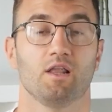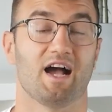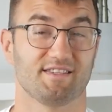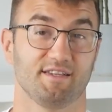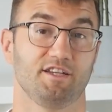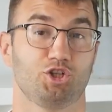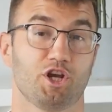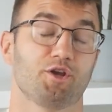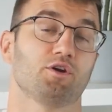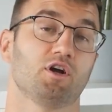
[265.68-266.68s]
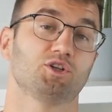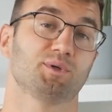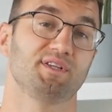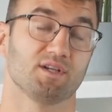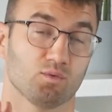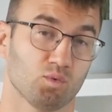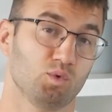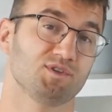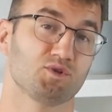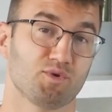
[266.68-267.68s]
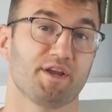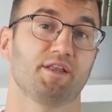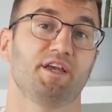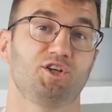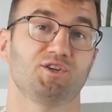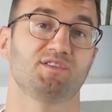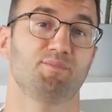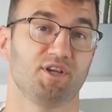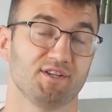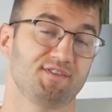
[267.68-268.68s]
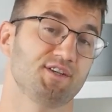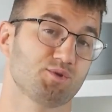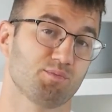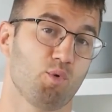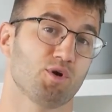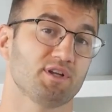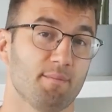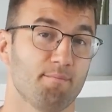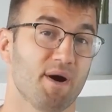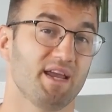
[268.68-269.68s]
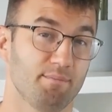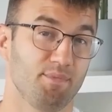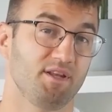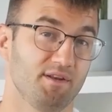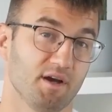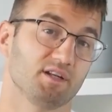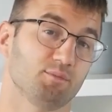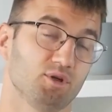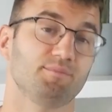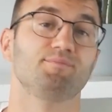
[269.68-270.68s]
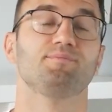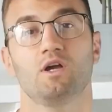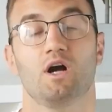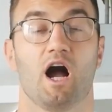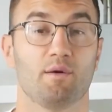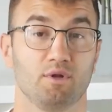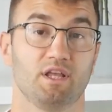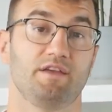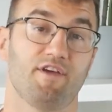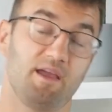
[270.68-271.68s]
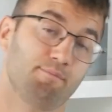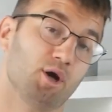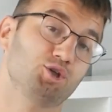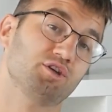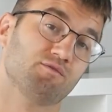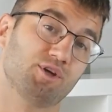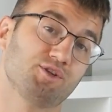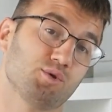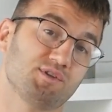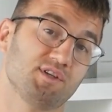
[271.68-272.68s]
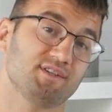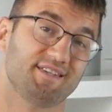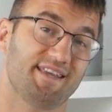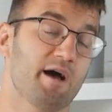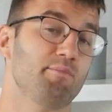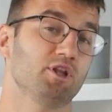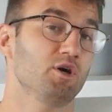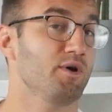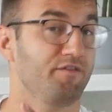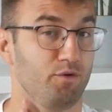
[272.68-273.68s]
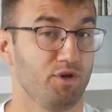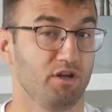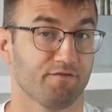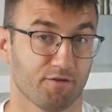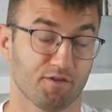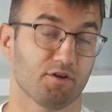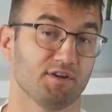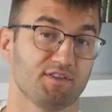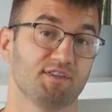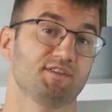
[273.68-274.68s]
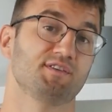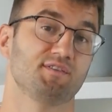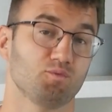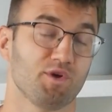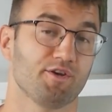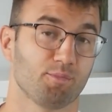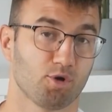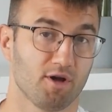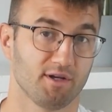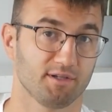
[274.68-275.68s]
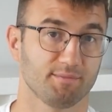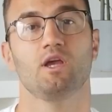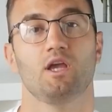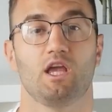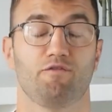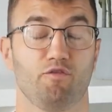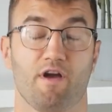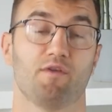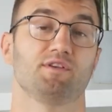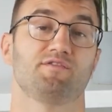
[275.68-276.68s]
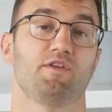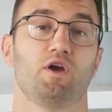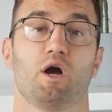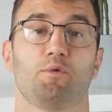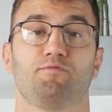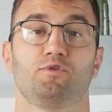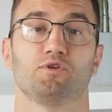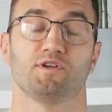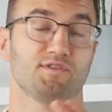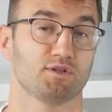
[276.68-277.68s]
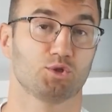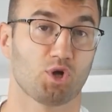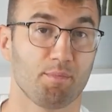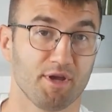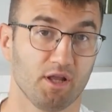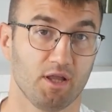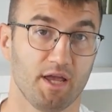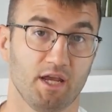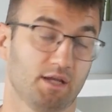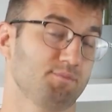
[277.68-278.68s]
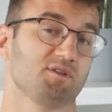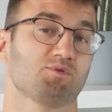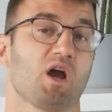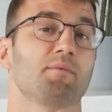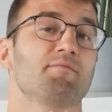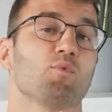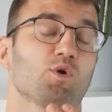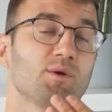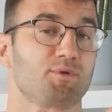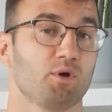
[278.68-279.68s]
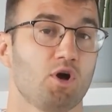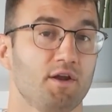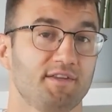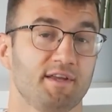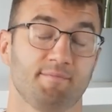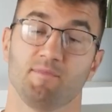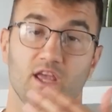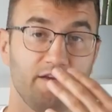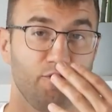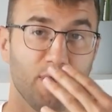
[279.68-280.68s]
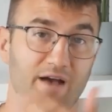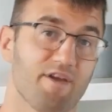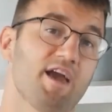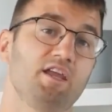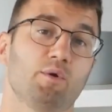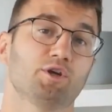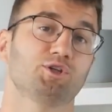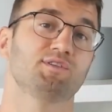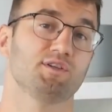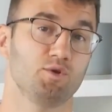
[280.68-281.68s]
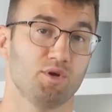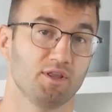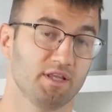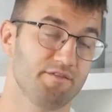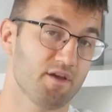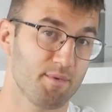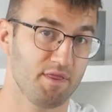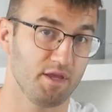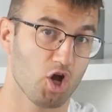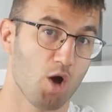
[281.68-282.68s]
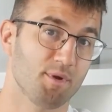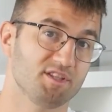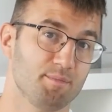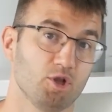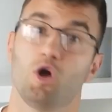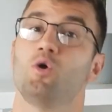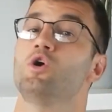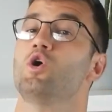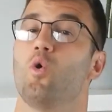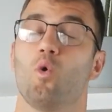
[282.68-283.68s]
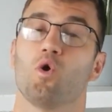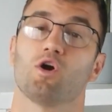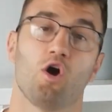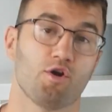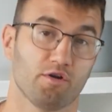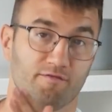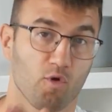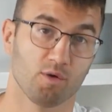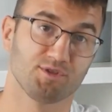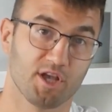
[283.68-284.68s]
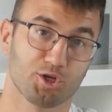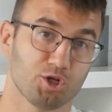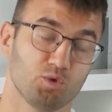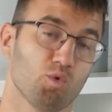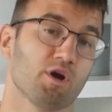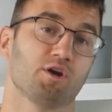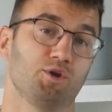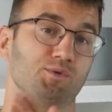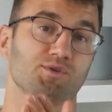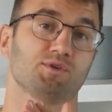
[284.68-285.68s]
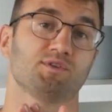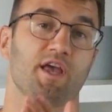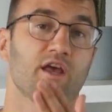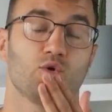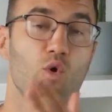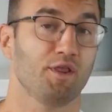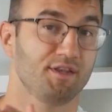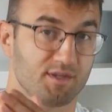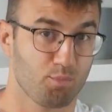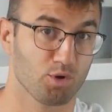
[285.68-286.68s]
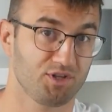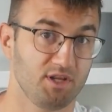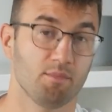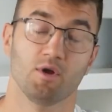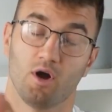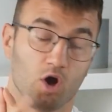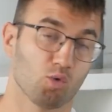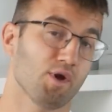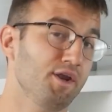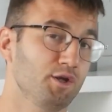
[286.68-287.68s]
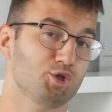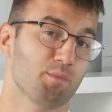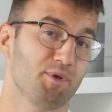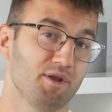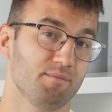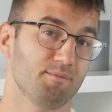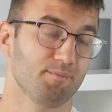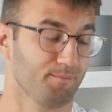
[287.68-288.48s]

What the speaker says: Lastly, check your country's rules and regulations because this report might be deductible. I will leave a bunch of resources down below if you need further assistance with our product. If you found this video helpful, consider dropping a like, subscribing for more crypto content. If you have any questions, you can leave them in the comments below or on our forum section where users and Koinly support team are ready to jump in.